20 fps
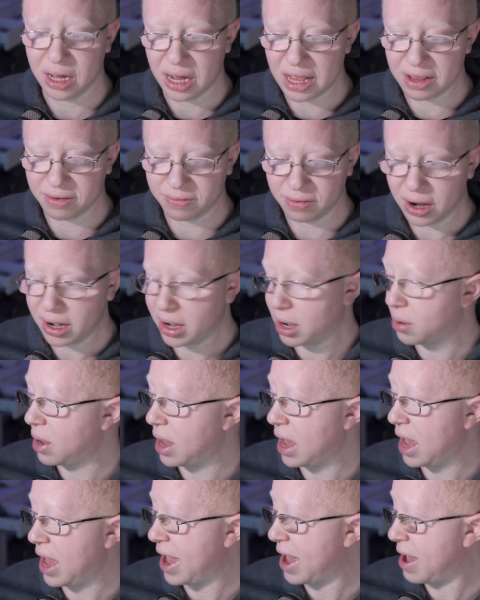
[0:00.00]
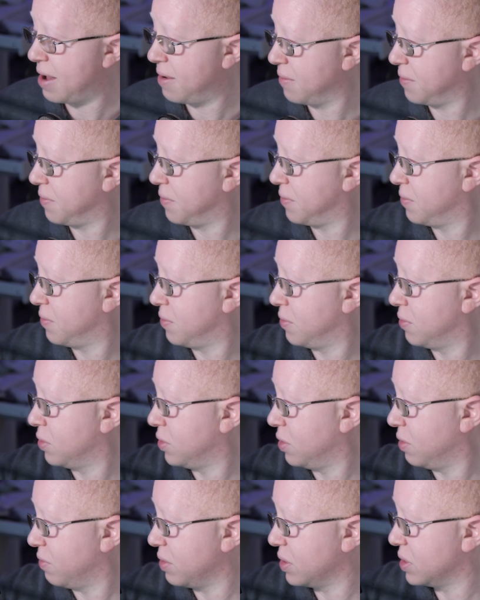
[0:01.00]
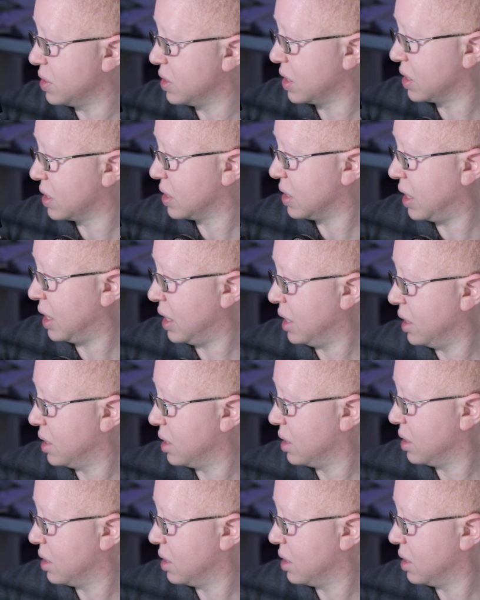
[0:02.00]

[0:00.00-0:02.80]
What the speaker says: as of right now, I have 2, 4, 6, 8.